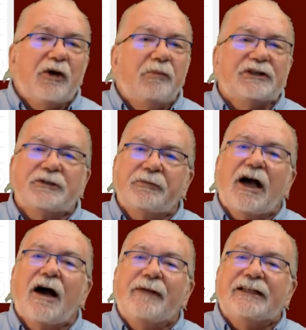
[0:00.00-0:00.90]
put some
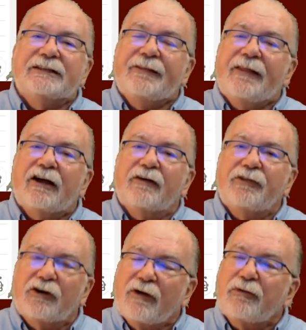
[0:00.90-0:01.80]
comments in there if
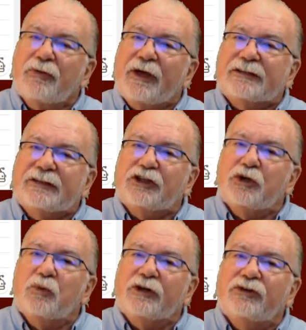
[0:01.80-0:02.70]
there are other things that
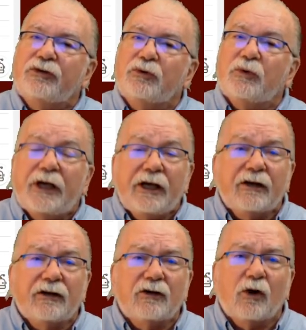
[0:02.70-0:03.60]
you want to
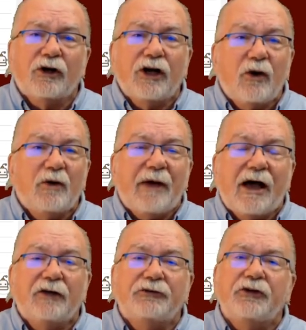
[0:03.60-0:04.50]
hear or know
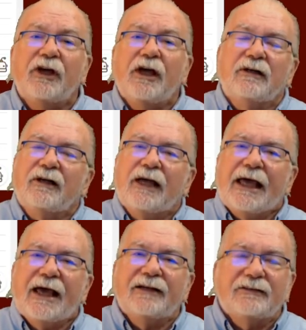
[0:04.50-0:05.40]
about.
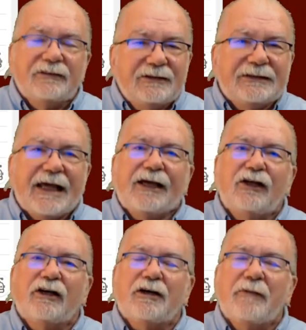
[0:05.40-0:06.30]
And take a
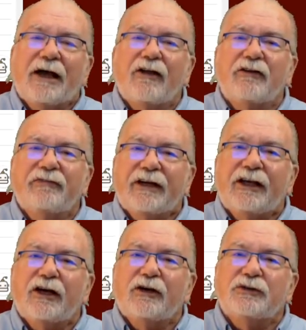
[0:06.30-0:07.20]
look at my other
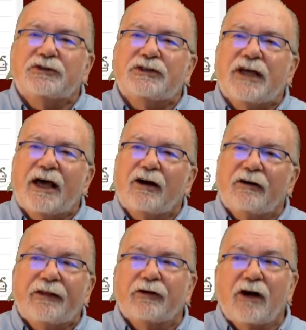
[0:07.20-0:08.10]
videos that
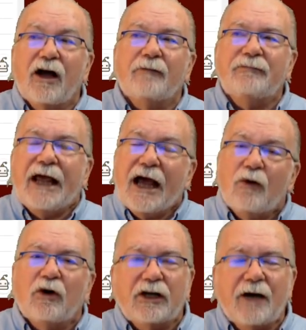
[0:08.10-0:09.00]
are either up
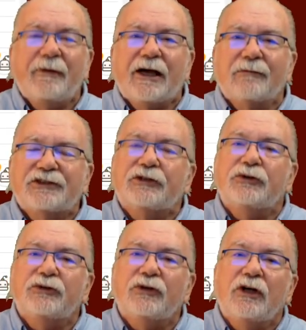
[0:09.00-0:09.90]
now or coming up
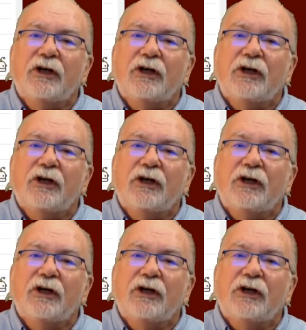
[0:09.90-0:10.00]
soon